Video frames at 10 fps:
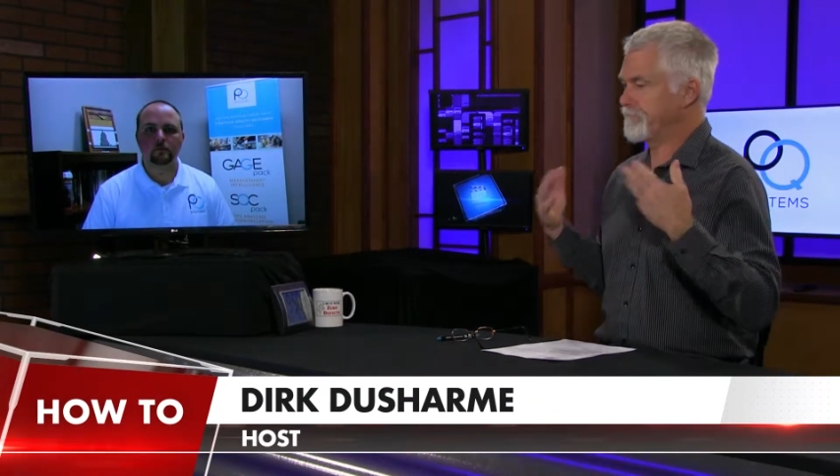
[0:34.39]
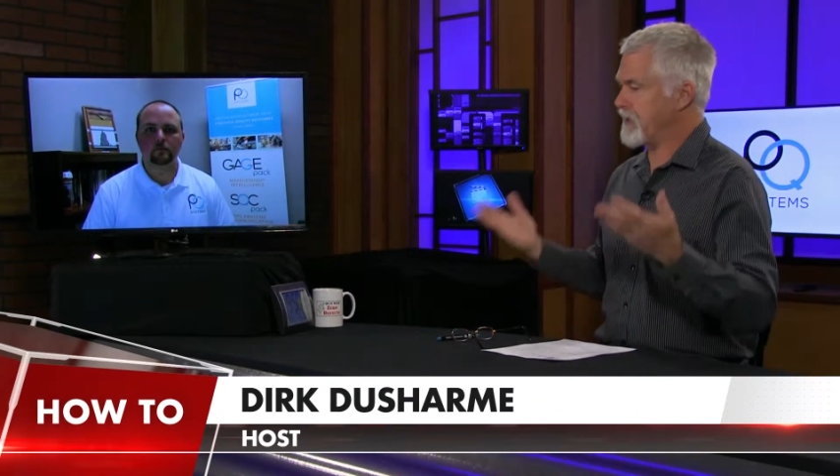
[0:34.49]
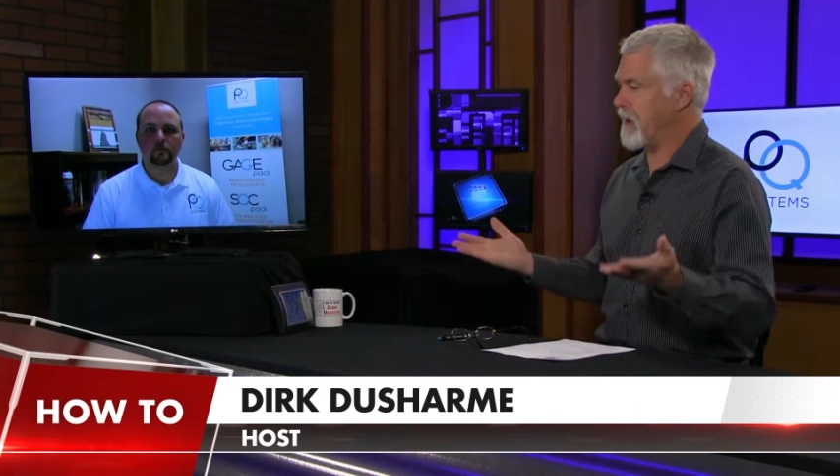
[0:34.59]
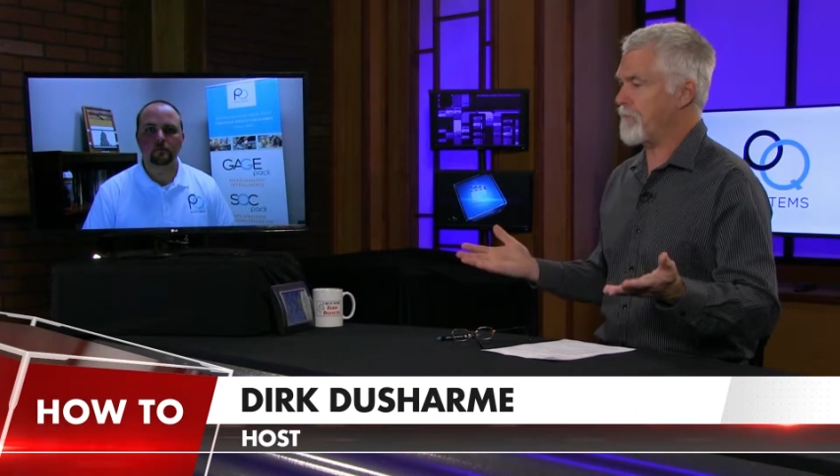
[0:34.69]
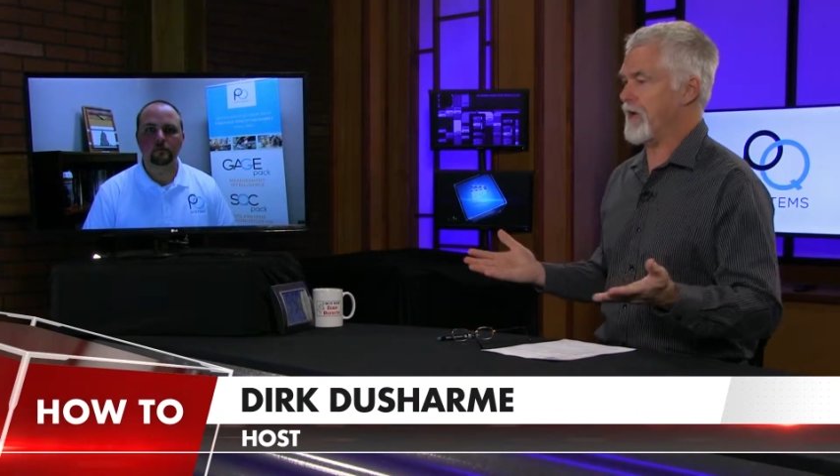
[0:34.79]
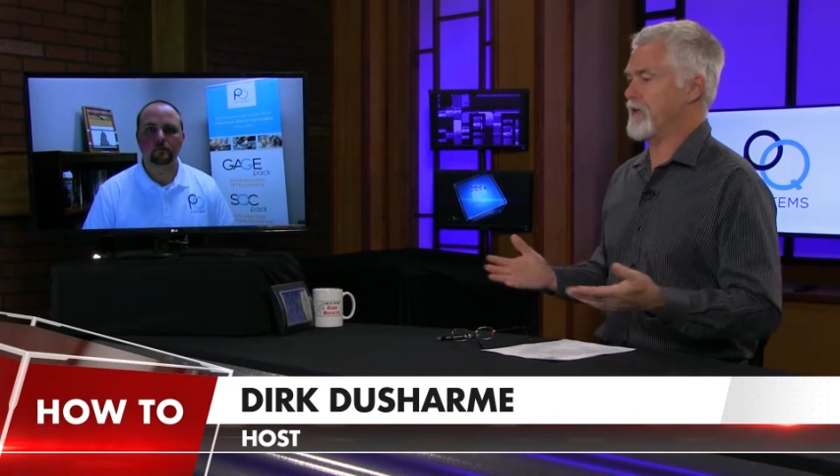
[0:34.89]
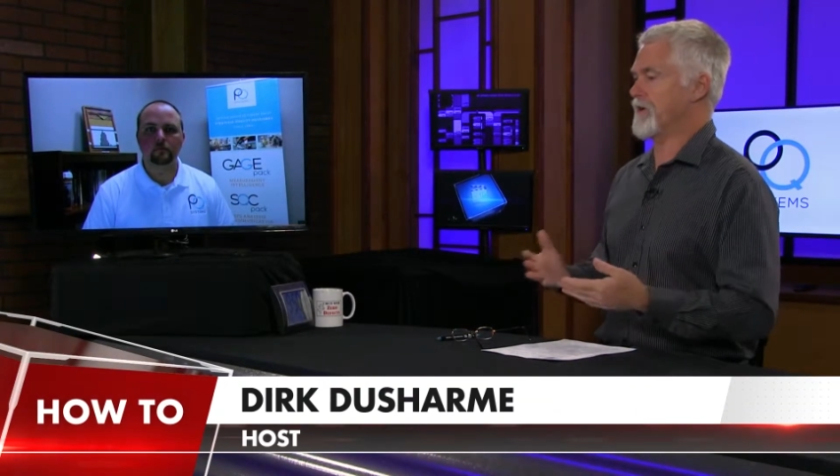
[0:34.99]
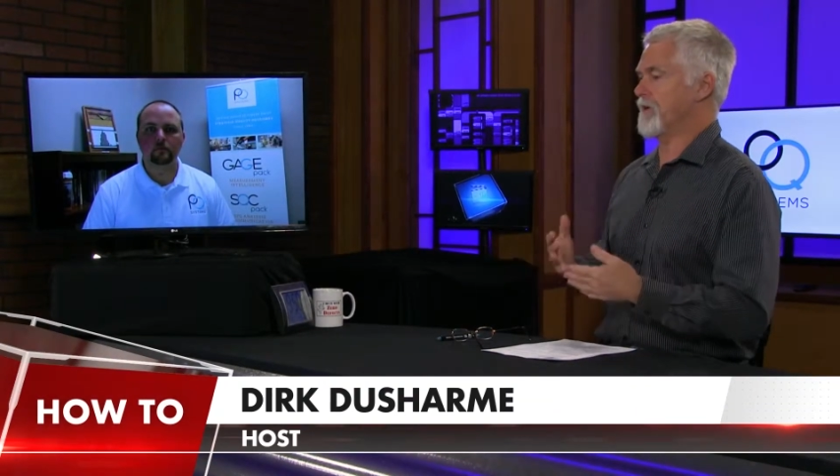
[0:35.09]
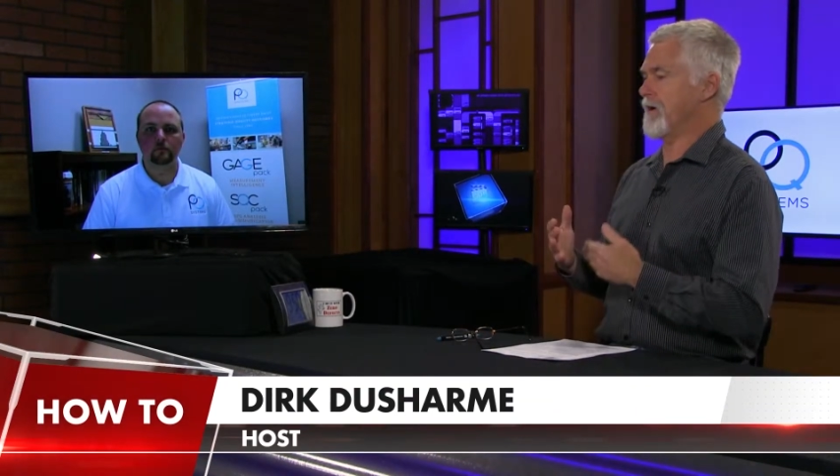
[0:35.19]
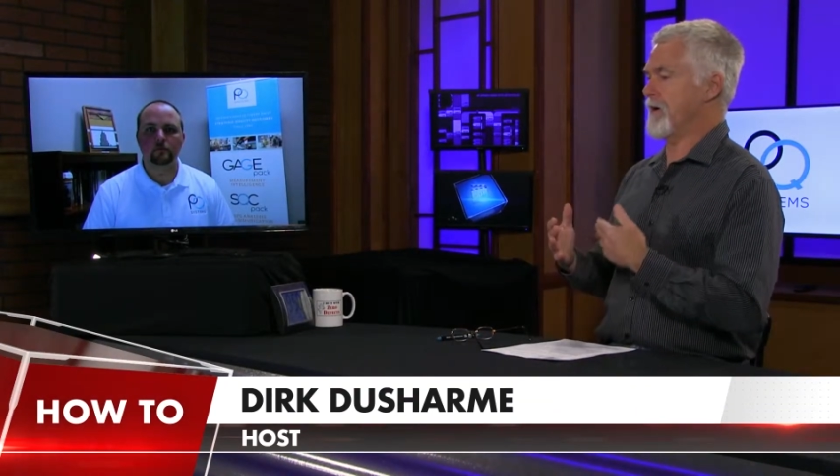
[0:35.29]
companies
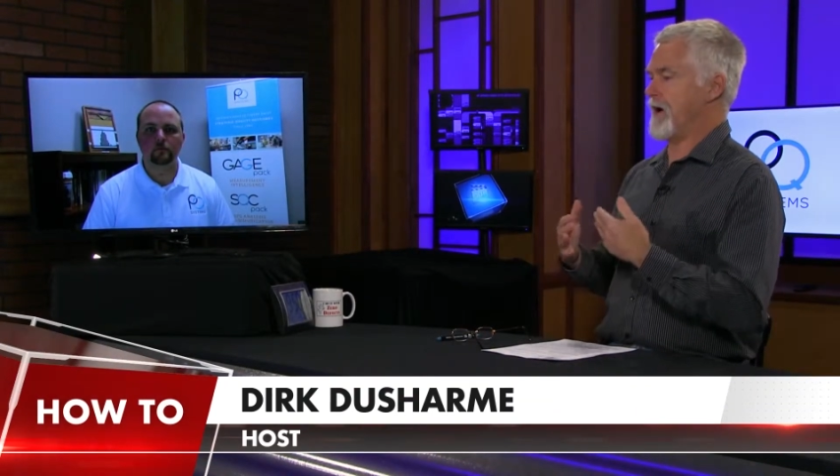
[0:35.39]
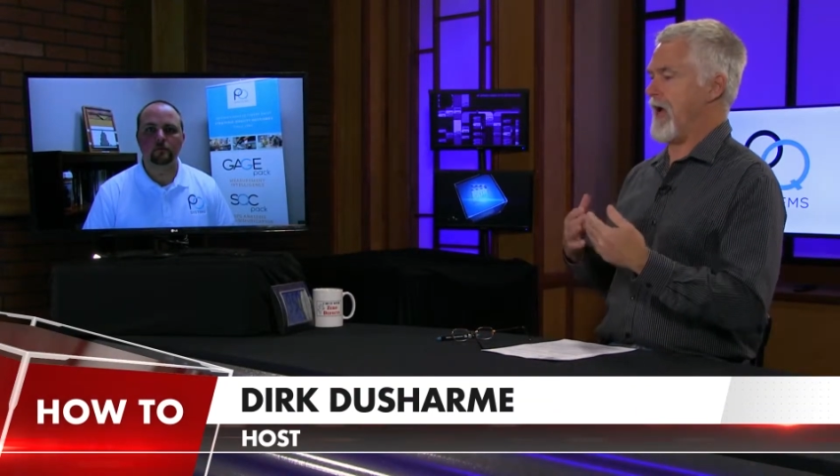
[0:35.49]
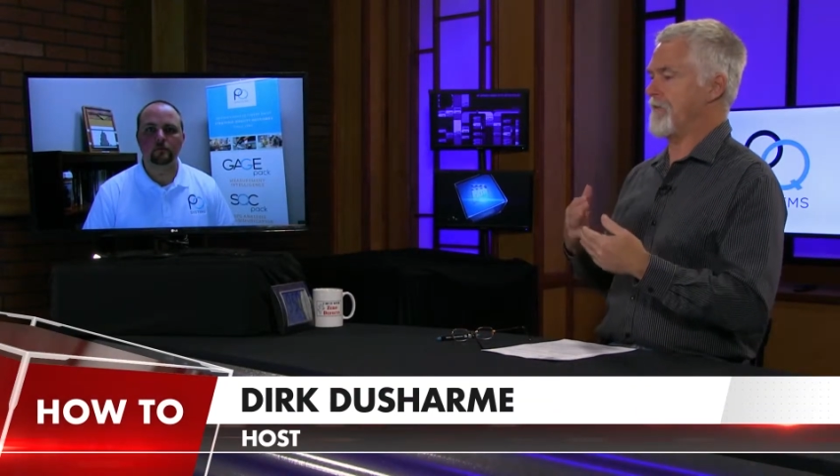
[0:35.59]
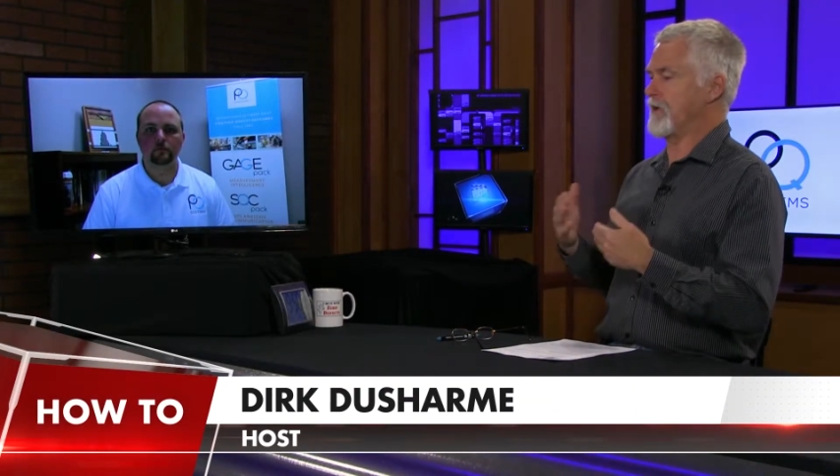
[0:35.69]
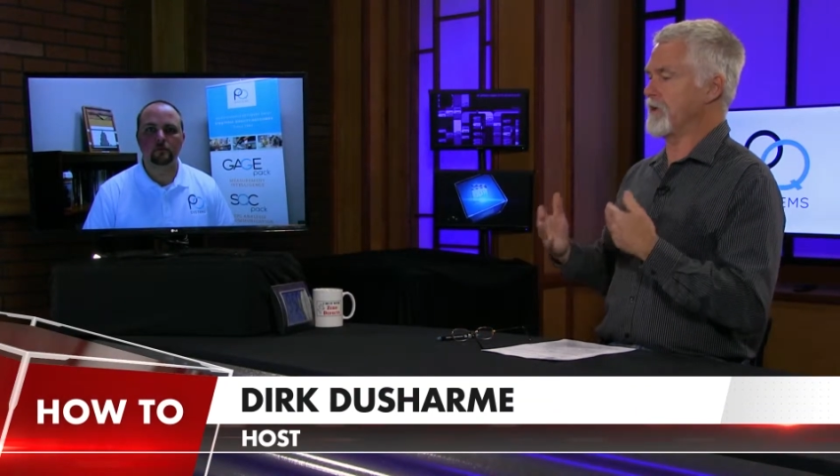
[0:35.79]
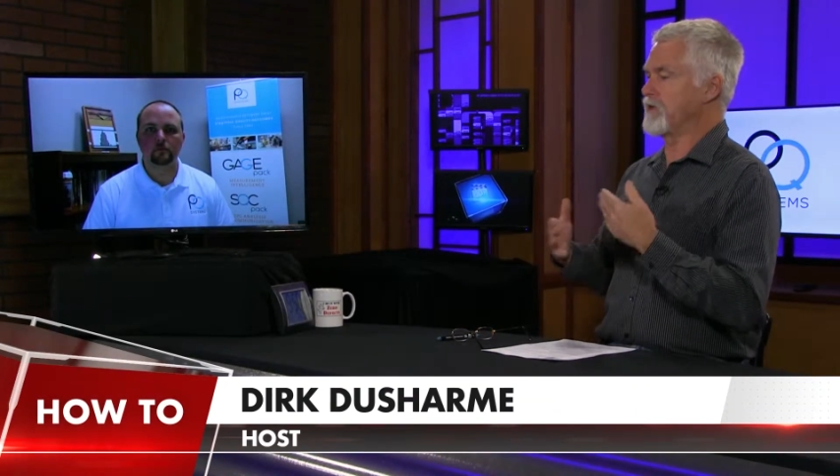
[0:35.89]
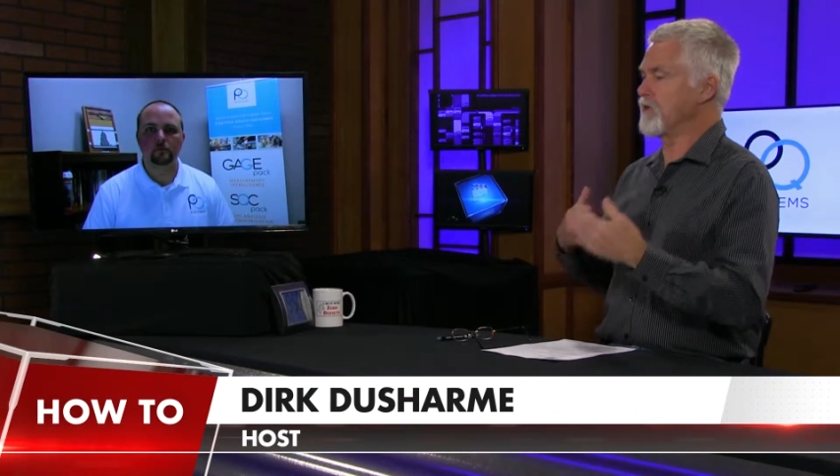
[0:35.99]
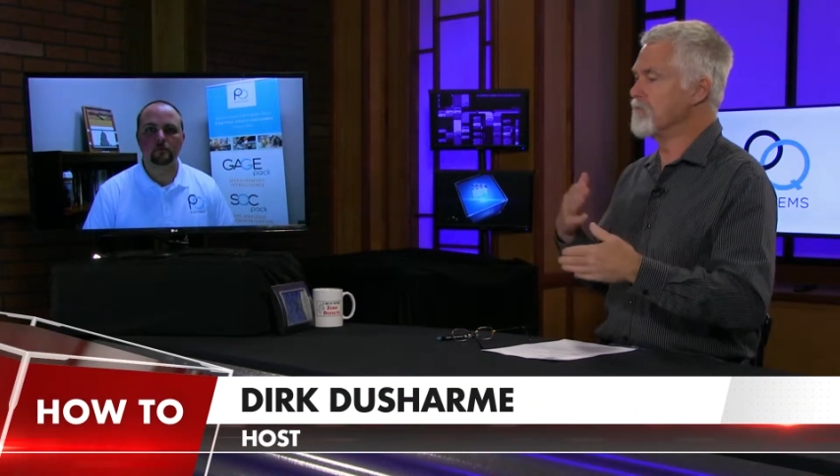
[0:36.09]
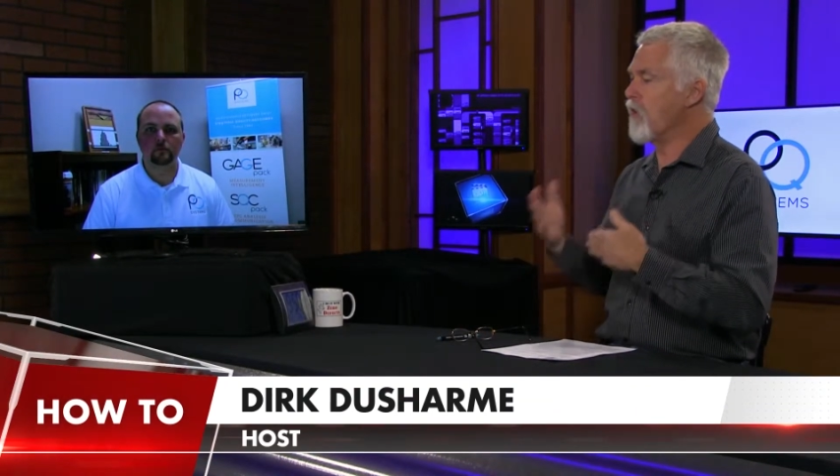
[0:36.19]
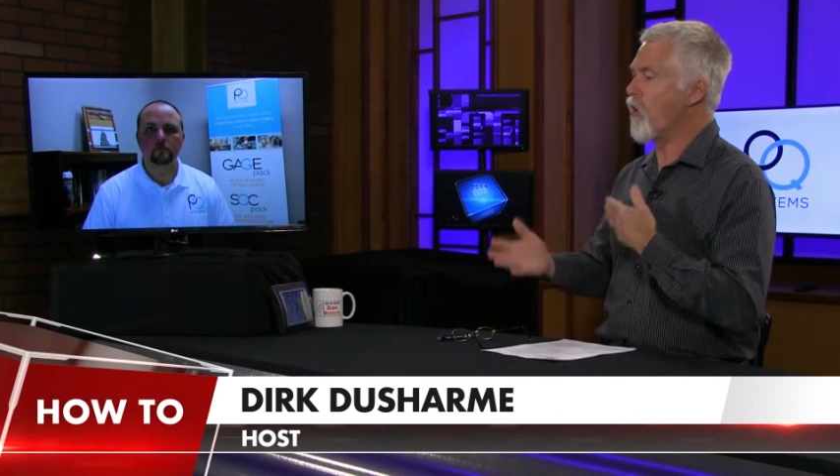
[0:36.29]
are, are having to
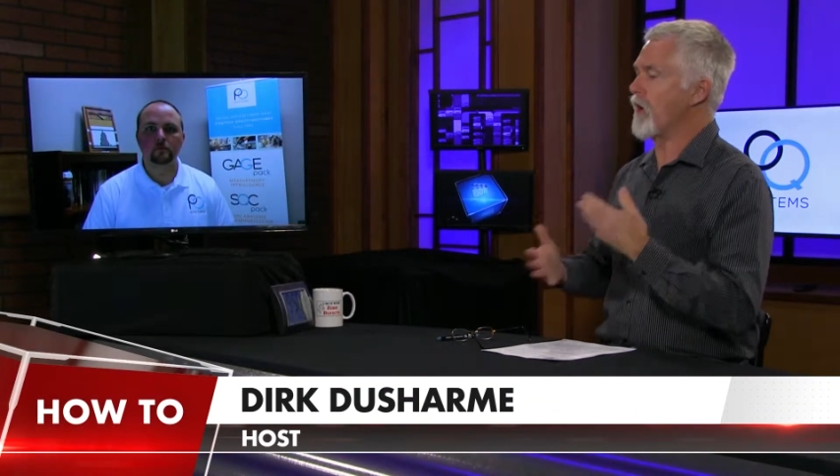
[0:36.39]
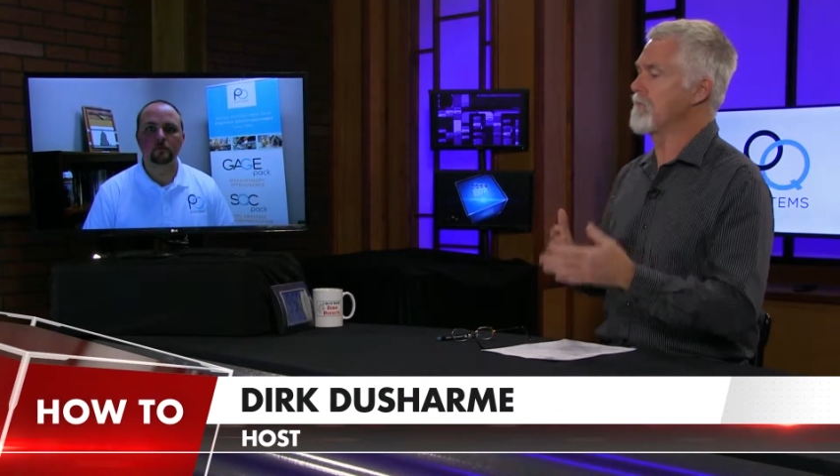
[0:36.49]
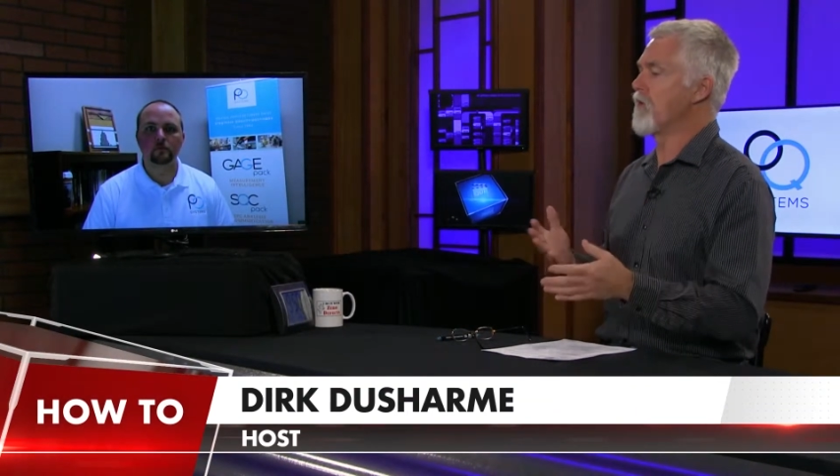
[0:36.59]
do more and